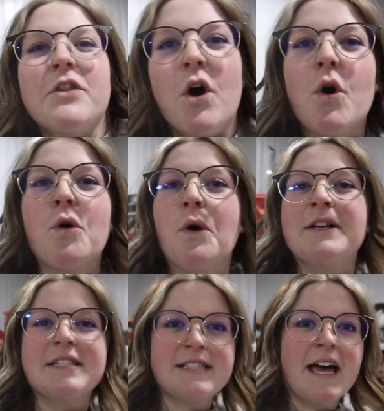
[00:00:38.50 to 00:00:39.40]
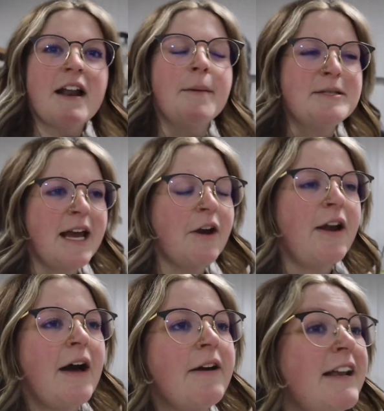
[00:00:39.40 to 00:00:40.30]
the whole setup, tear
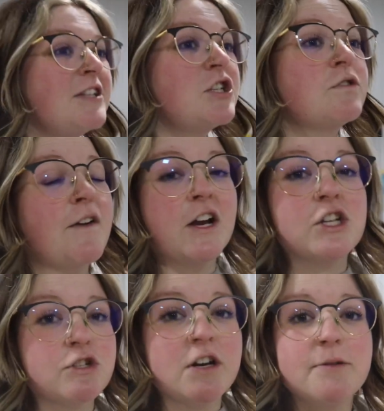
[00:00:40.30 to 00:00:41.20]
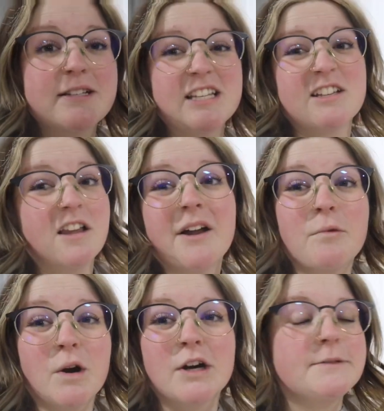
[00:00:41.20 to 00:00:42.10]
down, and it's just very strenuous. It's a lot
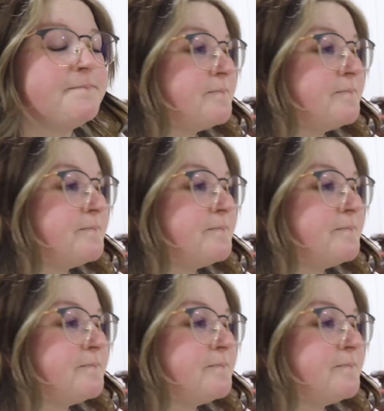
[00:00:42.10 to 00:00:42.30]
of work.